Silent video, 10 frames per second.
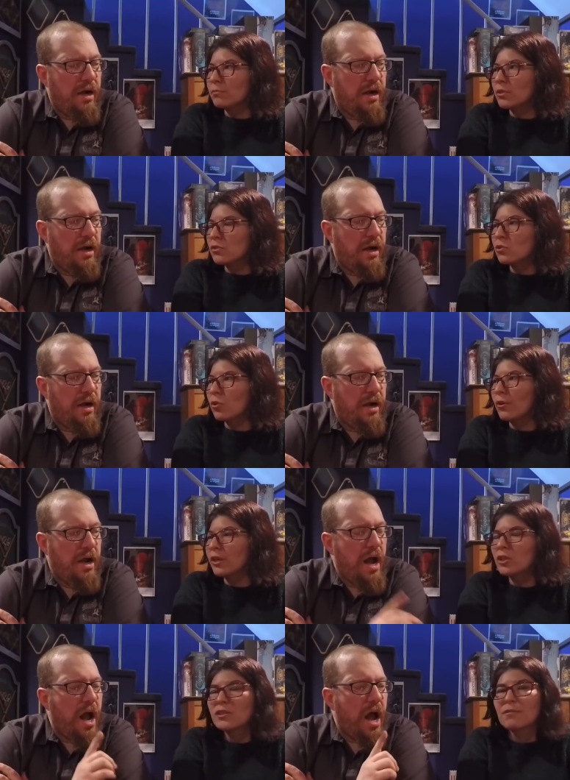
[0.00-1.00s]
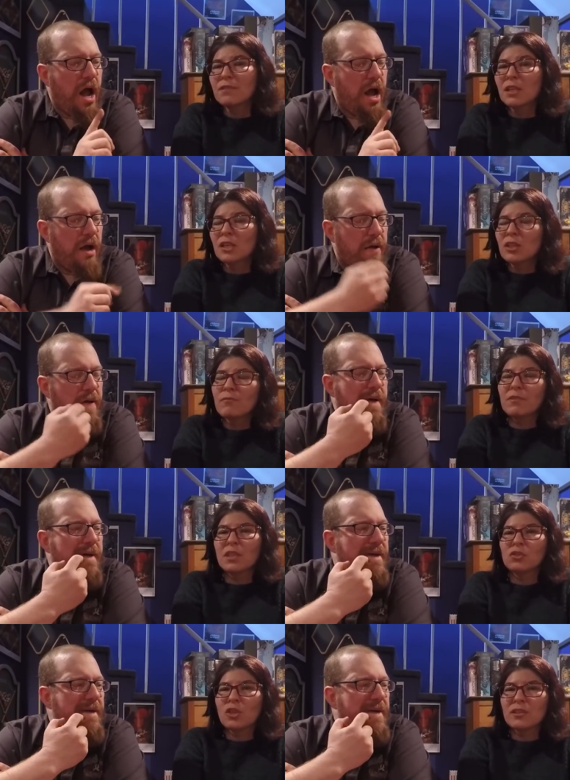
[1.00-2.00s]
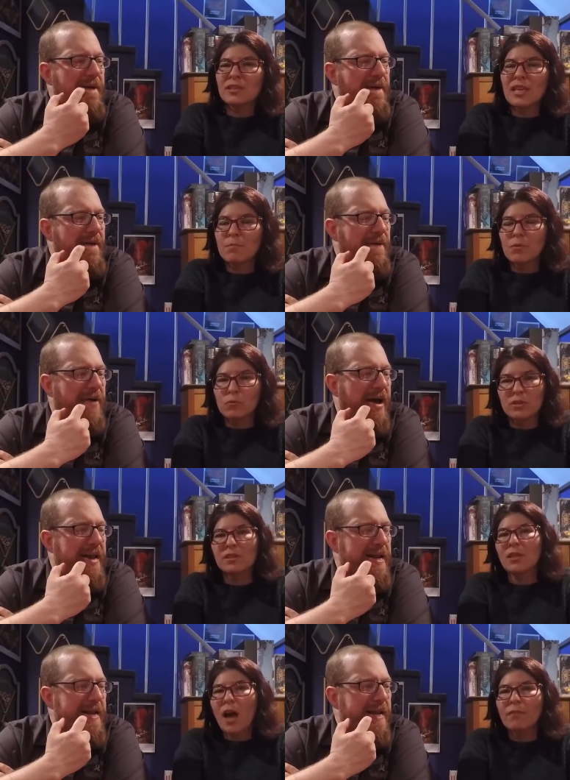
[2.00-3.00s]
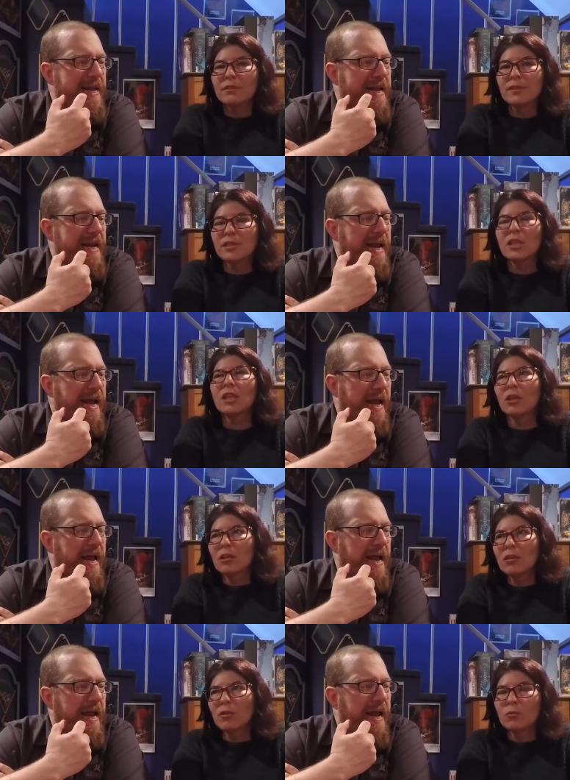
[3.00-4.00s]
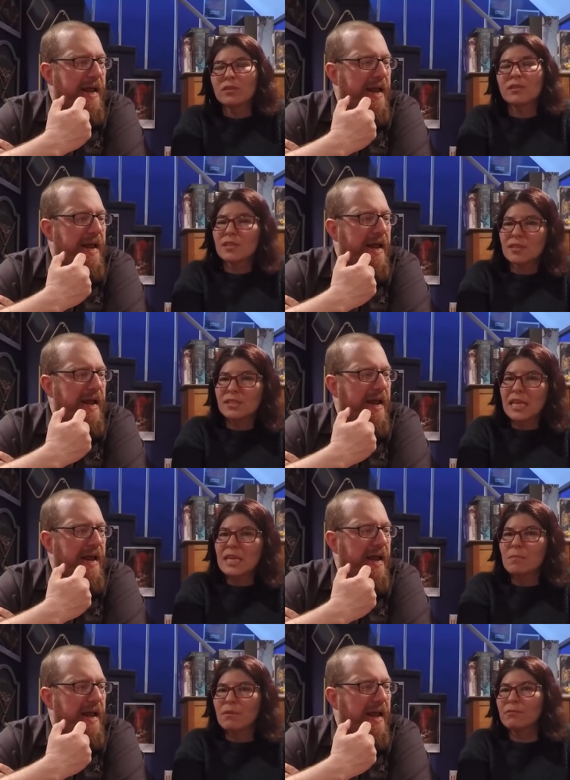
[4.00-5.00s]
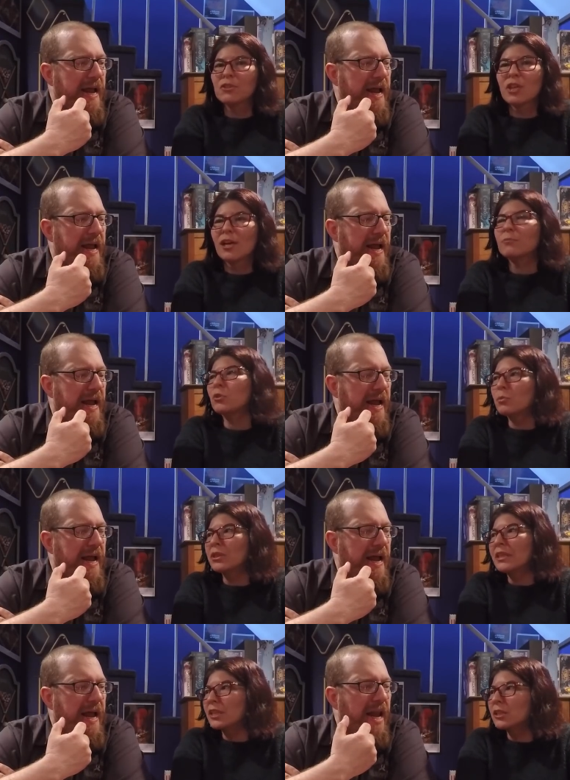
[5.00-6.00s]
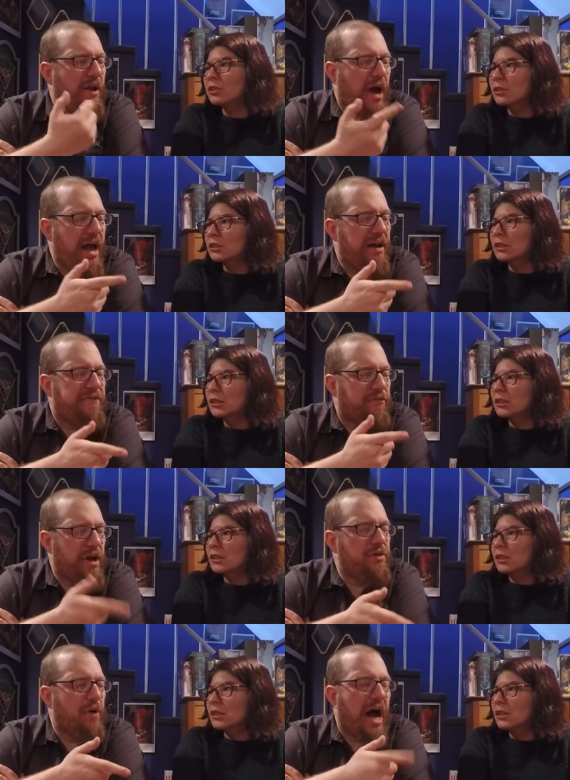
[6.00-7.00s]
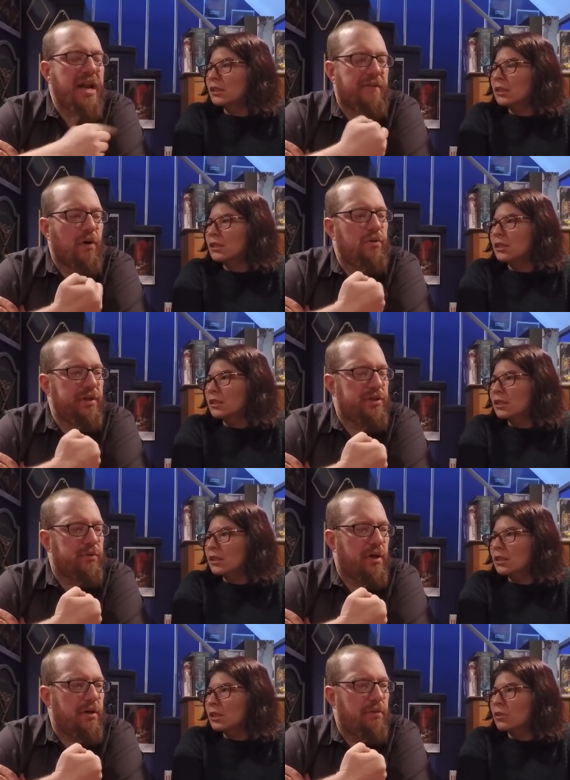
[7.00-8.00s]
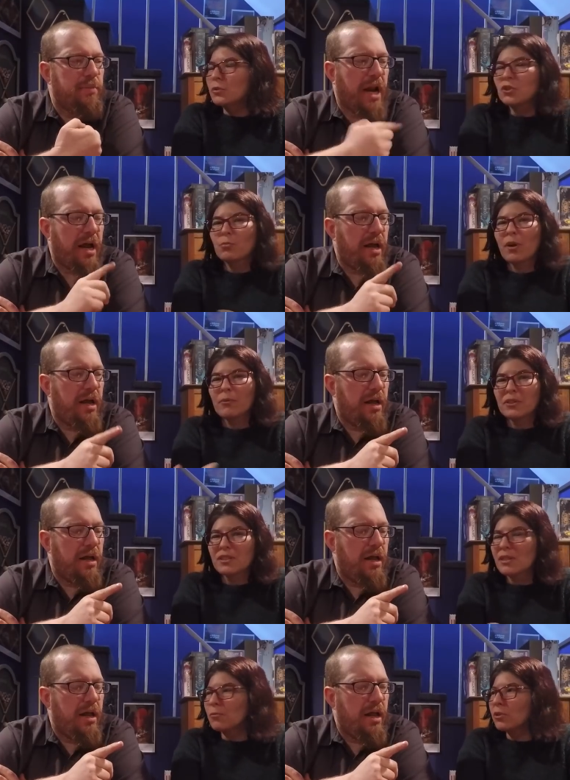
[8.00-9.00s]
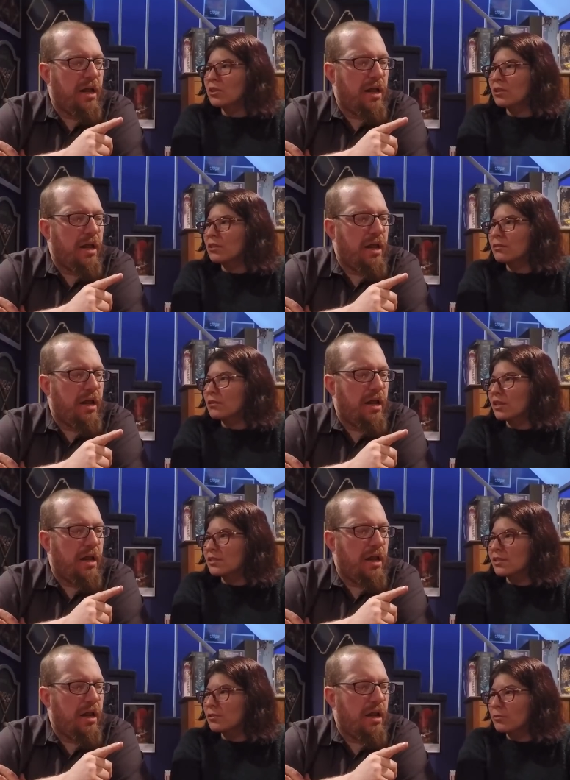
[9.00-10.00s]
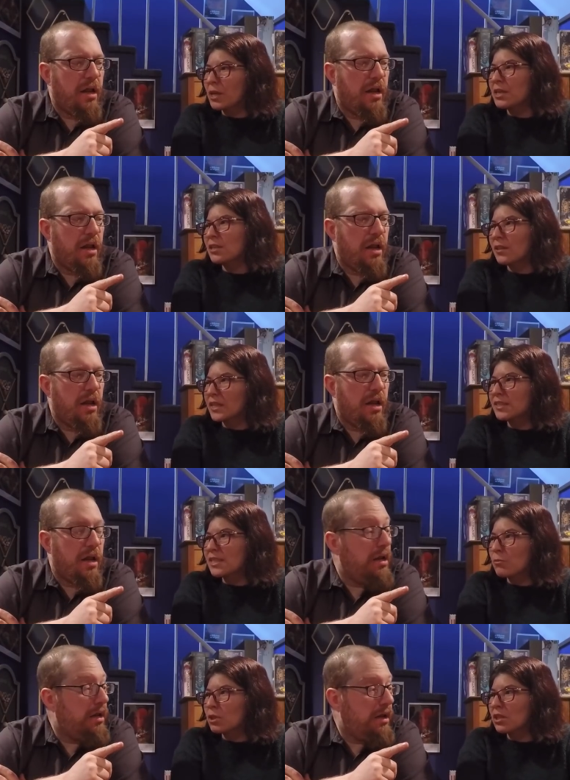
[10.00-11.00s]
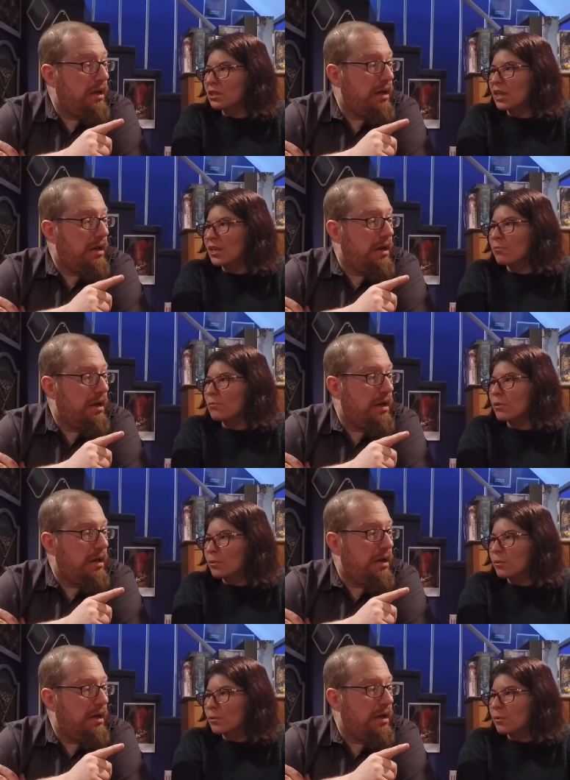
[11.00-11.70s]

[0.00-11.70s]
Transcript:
Speaker 1: the story because the v, VHS tape, it right. was obviously it was the same every time you played.
Speaker 2: No, I had a friend who I never owned this one. We but should I,
Speaker 1: probably say what the in case I knew I didn't like say what the game,